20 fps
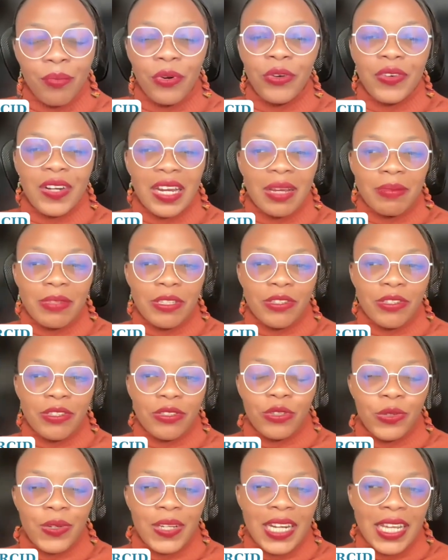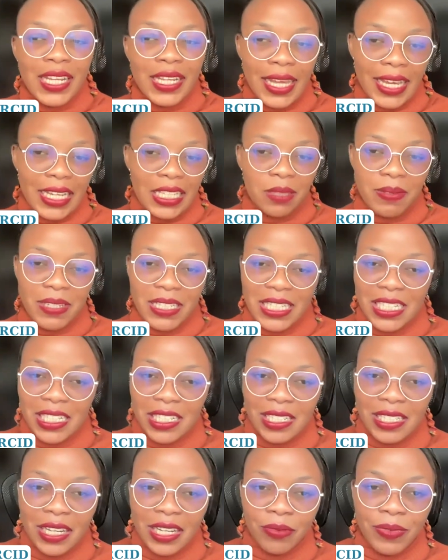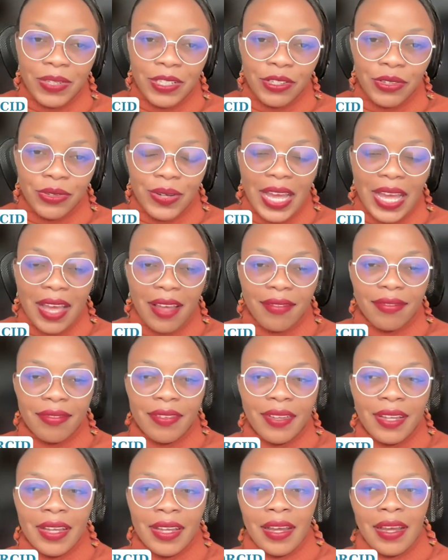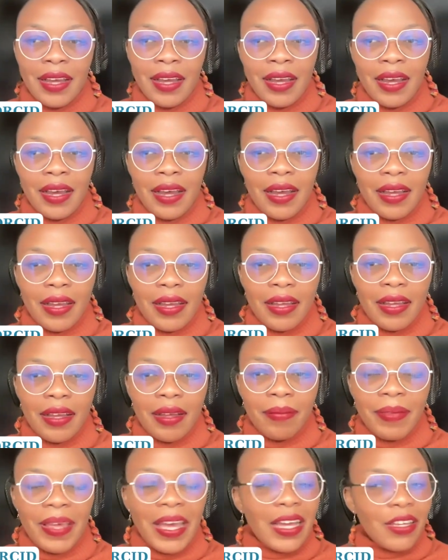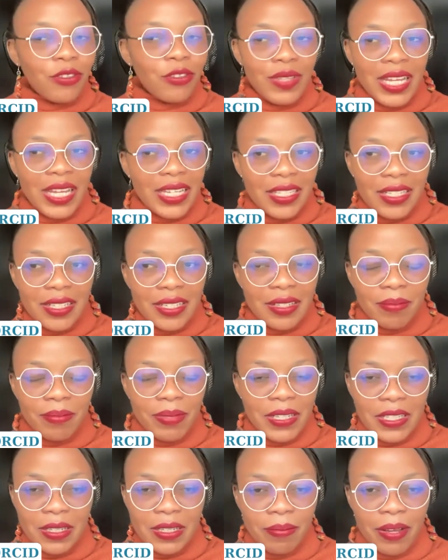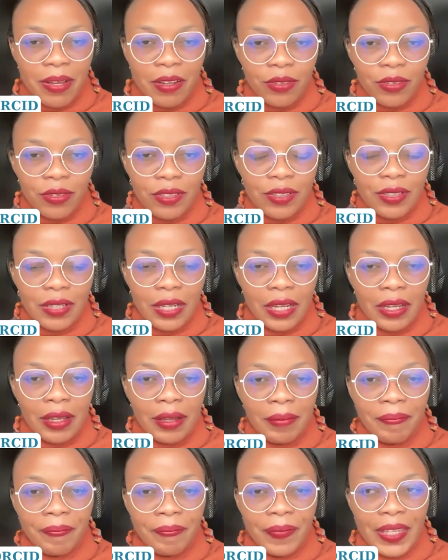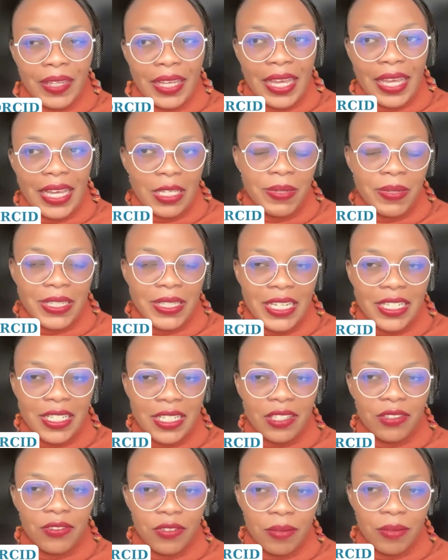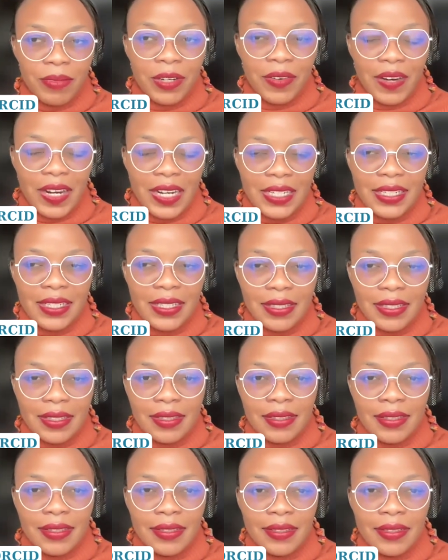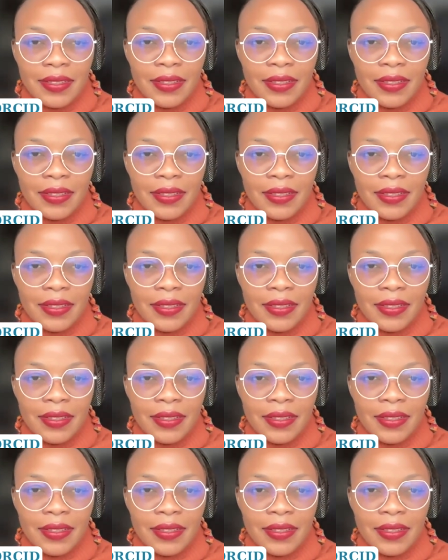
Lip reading: program is also another expectation that we do have. Yeah, so that's just a bit about the expectations from the grantees.